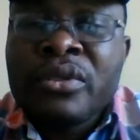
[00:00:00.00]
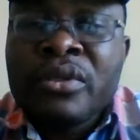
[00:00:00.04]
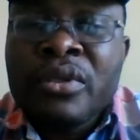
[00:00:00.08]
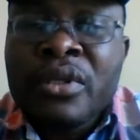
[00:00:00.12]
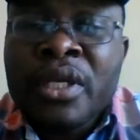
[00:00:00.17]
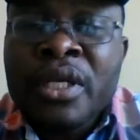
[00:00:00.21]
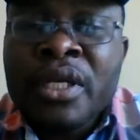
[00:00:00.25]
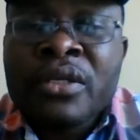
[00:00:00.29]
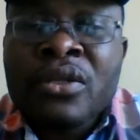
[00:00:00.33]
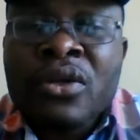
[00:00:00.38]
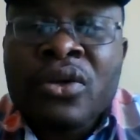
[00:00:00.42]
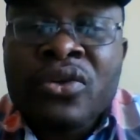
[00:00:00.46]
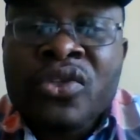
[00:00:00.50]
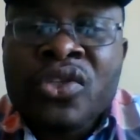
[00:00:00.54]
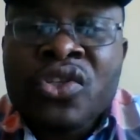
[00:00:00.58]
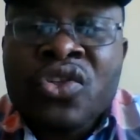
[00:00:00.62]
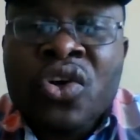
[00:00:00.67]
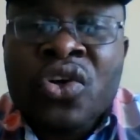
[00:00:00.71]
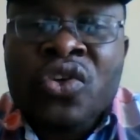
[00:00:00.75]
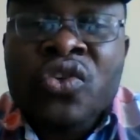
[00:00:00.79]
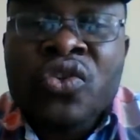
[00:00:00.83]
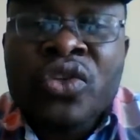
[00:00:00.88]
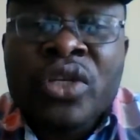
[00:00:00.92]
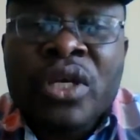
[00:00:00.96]
Let's all
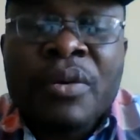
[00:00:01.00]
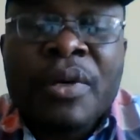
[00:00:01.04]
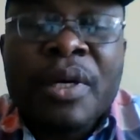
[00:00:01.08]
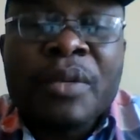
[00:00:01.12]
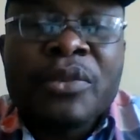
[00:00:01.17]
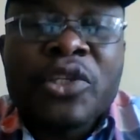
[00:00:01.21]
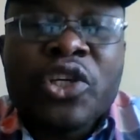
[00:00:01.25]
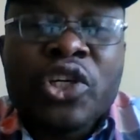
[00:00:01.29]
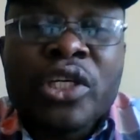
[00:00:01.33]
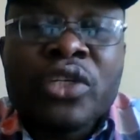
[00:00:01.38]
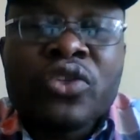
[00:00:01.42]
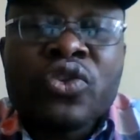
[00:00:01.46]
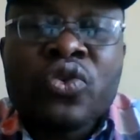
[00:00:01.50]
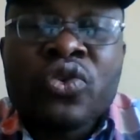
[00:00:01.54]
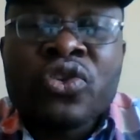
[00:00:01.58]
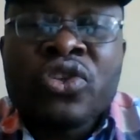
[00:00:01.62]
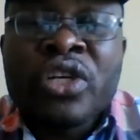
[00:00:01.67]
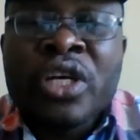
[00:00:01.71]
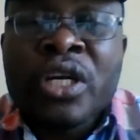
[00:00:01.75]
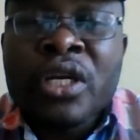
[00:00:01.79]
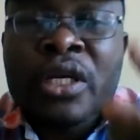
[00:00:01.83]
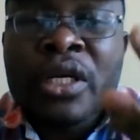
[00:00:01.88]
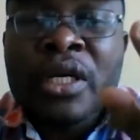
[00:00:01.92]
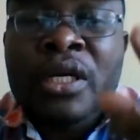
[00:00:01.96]
stop to them. I'm talking to
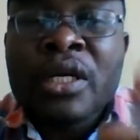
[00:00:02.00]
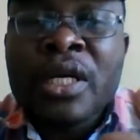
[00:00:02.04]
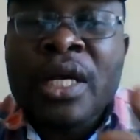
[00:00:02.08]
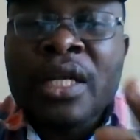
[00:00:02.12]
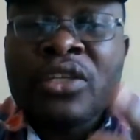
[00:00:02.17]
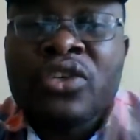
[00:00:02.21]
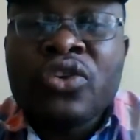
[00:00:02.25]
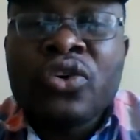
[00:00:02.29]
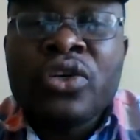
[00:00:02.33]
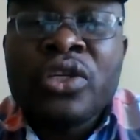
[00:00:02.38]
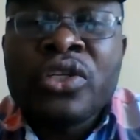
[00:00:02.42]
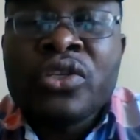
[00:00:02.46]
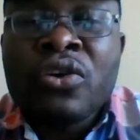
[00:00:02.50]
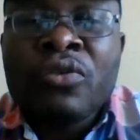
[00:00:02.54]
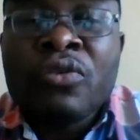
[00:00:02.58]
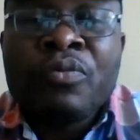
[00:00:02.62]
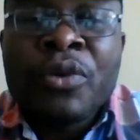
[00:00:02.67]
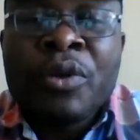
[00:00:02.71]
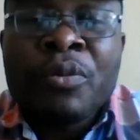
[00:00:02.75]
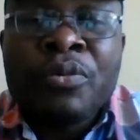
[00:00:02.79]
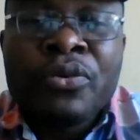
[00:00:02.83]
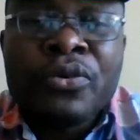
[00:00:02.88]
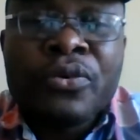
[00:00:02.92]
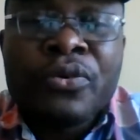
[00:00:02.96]
three categories of
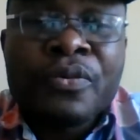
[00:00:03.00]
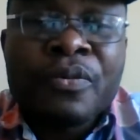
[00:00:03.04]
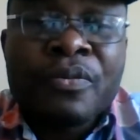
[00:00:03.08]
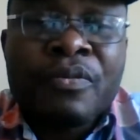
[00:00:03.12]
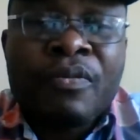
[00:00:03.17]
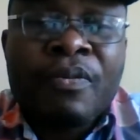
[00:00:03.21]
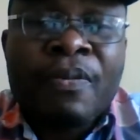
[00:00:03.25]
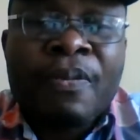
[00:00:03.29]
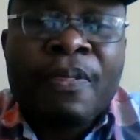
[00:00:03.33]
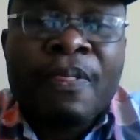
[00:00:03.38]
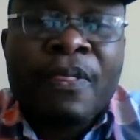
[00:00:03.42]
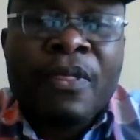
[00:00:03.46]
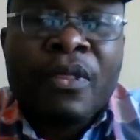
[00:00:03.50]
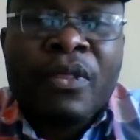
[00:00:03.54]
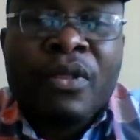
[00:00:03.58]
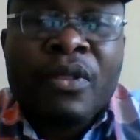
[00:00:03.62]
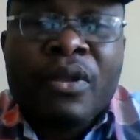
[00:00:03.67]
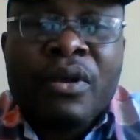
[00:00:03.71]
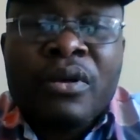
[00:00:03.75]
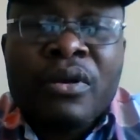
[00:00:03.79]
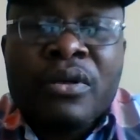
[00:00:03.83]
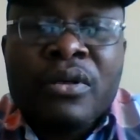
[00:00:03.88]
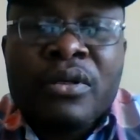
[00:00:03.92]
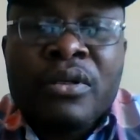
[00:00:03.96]
people.
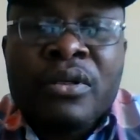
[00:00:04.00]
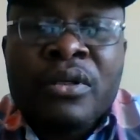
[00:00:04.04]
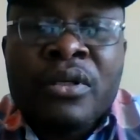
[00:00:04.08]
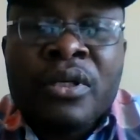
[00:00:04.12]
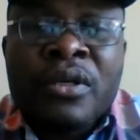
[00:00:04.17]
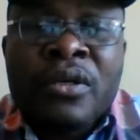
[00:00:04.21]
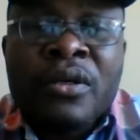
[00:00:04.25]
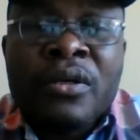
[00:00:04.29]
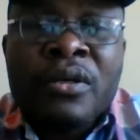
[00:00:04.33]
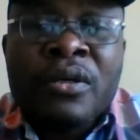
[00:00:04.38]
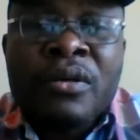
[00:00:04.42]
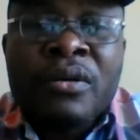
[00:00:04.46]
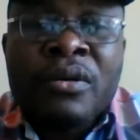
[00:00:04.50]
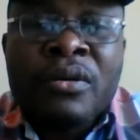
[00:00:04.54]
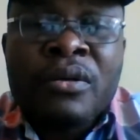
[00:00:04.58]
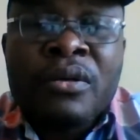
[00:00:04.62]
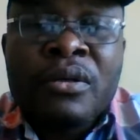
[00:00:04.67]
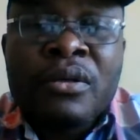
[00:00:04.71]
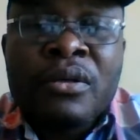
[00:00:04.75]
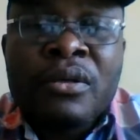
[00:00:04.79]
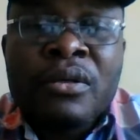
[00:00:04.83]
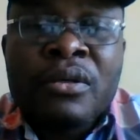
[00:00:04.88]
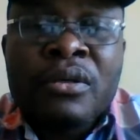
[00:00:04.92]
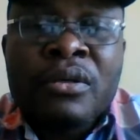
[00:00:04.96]
The
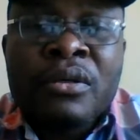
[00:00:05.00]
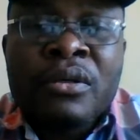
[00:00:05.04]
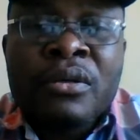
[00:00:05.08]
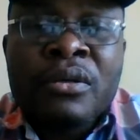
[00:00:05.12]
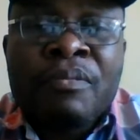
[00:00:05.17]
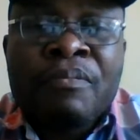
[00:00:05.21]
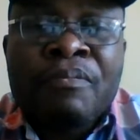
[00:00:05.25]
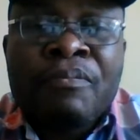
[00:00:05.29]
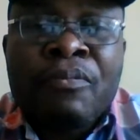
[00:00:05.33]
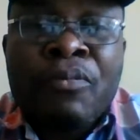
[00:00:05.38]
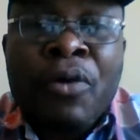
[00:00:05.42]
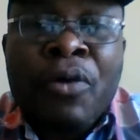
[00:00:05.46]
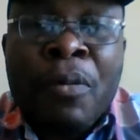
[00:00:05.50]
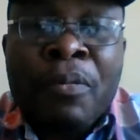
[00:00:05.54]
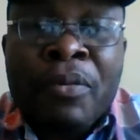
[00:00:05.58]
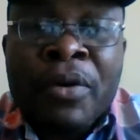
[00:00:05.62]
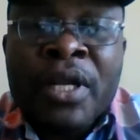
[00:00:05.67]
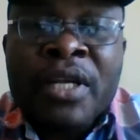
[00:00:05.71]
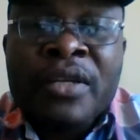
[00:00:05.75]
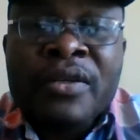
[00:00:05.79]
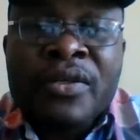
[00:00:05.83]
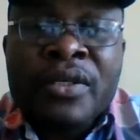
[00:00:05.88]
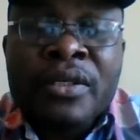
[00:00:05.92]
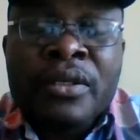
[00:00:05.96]

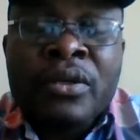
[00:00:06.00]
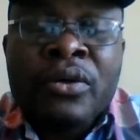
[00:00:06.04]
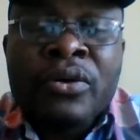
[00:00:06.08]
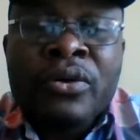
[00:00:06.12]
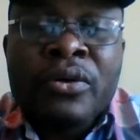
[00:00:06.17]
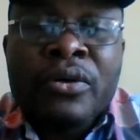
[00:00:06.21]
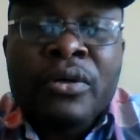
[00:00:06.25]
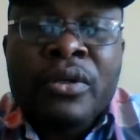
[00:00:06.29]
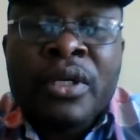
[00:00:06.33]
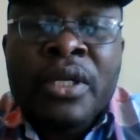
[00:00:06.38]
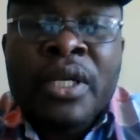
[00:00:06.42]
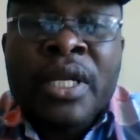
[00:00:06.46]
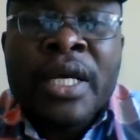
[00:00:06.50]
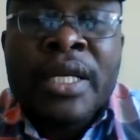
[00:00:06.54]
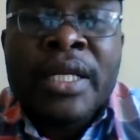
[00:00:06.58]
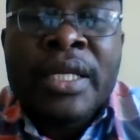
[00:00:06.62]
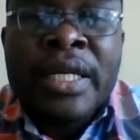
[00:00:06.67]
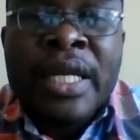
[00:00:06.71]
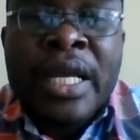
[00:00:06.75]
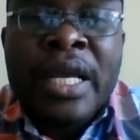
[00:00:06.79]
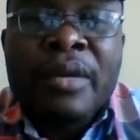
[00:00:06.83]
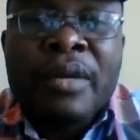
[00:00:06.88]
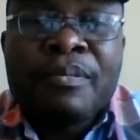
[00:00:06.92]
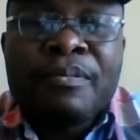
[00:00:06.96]
populace, let
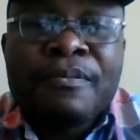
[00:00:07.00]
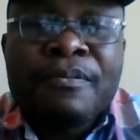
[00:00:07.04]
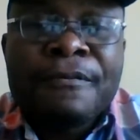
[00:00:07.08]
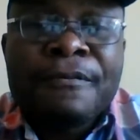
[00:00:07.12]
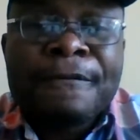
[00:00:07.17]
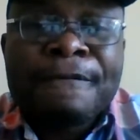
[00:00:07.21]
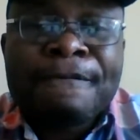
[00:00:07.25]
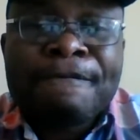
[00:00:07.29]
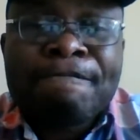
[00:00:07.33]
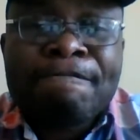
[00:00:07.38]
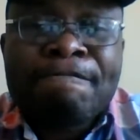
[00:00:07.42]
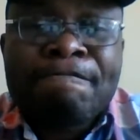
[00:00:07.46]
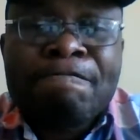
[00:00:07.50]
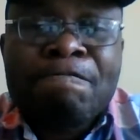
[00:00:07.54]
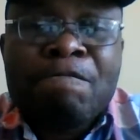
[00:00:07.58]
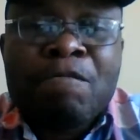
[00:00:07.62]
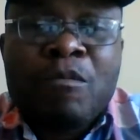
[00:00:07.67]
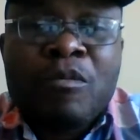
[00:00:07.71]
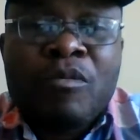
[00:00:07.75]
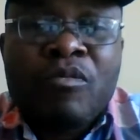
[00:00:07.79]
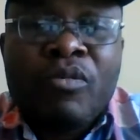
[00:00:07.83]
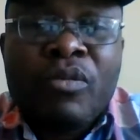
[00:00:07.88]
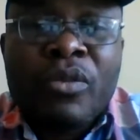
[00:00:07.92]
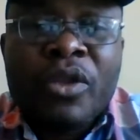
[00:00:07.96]
them
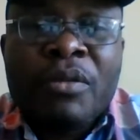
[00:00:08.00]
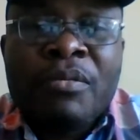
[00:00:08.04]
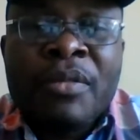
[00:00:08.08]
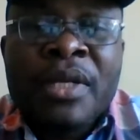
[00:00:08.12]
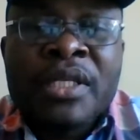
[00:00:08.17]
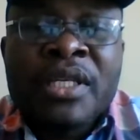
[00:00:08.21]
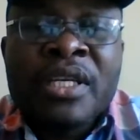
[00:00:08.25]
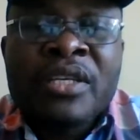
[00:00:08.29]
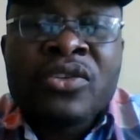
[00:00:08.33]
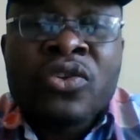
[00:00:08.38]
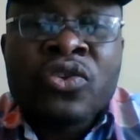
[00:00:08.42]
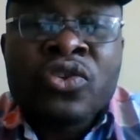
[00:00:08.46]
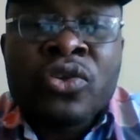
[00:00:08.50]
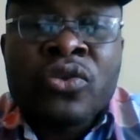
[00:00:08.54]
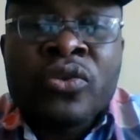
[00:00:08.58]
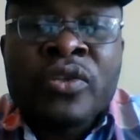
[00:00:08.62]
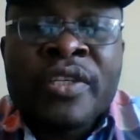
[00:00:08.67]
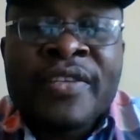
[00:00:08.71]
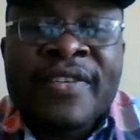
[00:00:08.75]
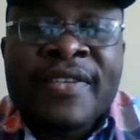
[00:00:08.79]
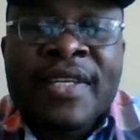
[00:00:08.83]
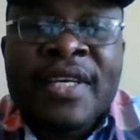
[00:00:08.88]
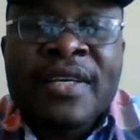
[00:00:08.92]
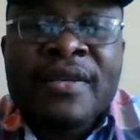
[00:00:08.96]
maintain social
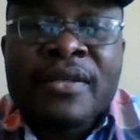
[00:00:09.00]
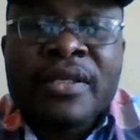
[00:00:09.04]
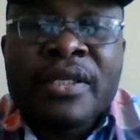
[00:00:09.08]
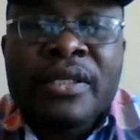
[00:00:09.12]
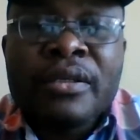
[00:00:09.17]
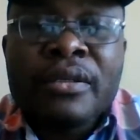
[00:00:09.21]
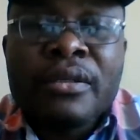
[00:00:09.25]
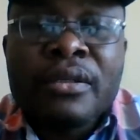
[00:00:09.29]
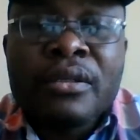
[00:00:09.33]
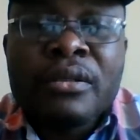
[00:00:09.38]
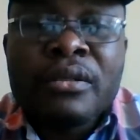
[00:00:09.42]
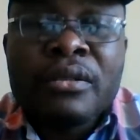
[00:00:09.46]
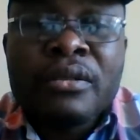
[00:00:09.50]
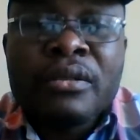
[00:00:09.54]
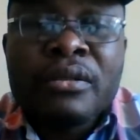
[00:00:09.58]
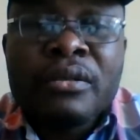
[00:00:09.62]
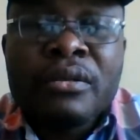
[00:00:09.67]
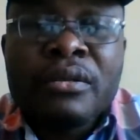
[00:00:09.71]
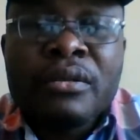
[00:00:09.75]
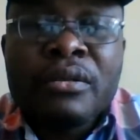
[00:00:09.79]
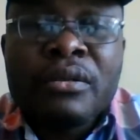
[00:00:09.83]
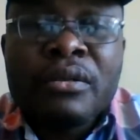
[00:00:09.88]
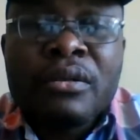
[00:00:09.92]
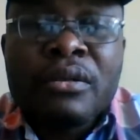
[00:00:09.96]
distancing
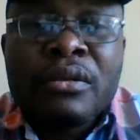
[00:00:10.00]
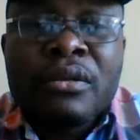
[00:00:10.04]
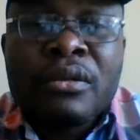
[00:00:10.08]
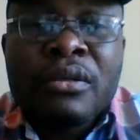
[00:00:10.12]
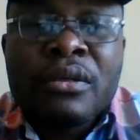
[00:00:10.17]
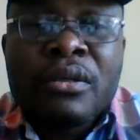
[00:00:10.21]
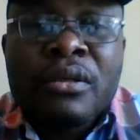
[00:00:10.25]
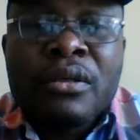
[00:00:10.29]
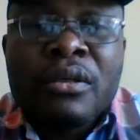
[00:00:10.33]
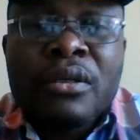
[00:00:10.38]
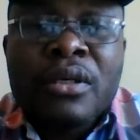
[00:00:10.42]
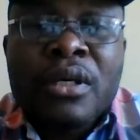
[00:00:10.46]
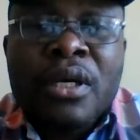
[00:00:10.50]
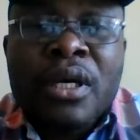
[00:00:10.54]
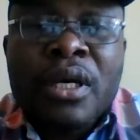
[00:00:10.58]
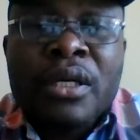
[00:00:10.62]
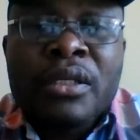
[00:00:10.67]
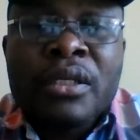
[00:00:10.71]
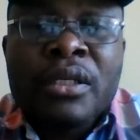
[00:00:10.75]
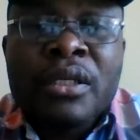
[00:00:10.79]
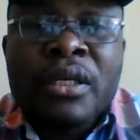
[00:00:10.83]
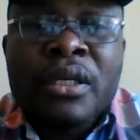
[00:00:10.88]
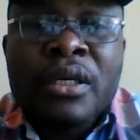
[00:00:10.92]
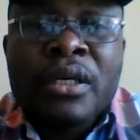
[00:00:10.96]

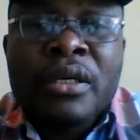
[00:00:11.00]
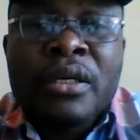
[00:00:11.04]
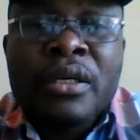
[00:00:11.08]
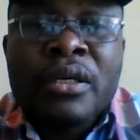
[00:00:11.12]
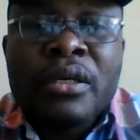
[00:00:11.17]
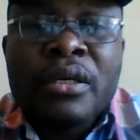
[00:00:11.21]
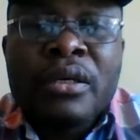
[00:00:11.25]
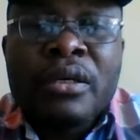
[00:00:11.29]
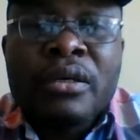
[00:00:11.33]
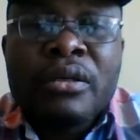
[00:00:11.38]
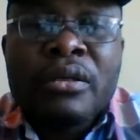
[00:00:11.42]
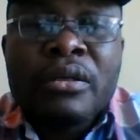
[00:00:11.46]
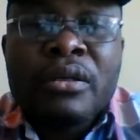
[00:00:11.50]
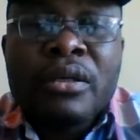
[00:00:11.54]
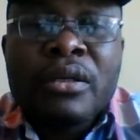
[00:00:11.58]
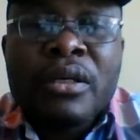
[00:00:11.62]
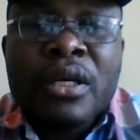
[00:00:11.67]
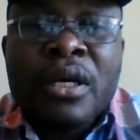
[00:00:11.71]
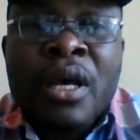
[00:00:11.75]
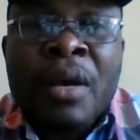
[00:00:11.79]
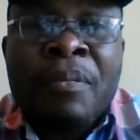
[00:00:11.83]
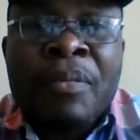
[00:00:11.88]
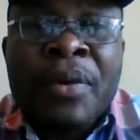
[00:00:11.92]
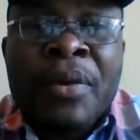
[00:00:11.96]
and
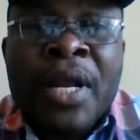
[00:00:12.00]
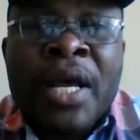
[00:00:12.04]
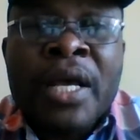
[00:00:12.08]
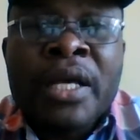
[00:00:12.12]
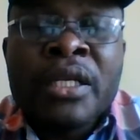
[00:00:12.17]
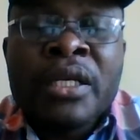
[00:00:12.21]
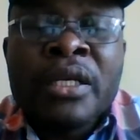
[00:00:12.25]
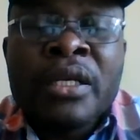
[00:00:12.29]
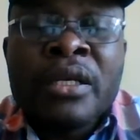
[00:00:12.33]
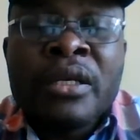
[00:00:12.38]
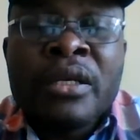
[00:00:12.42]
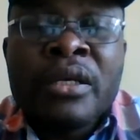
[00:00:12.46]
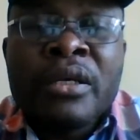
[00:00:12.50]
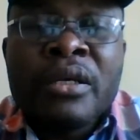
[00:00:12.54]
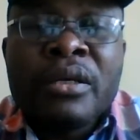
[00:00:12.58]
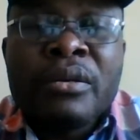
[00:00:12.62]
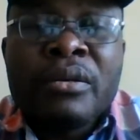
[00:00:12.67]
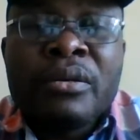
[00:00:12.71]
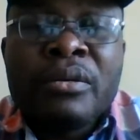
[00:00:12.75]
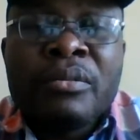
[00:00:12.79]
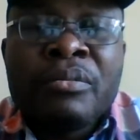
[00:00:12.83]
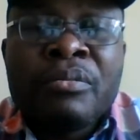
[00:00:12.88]
apply the